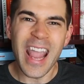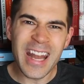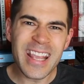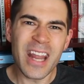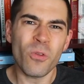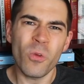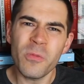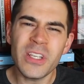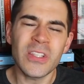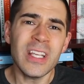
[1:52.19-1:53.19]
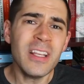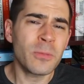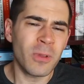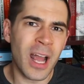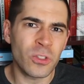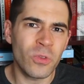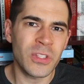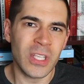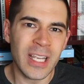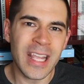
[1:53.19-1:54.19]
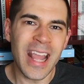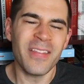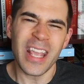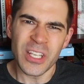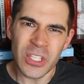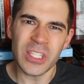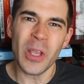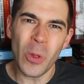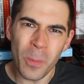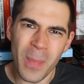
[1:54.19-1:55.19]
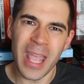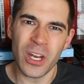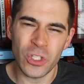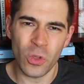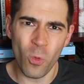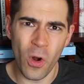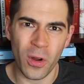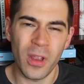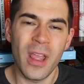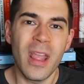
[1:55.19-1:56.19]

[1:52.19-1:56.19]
And yet, when we see these plot twists again, they still manage to work.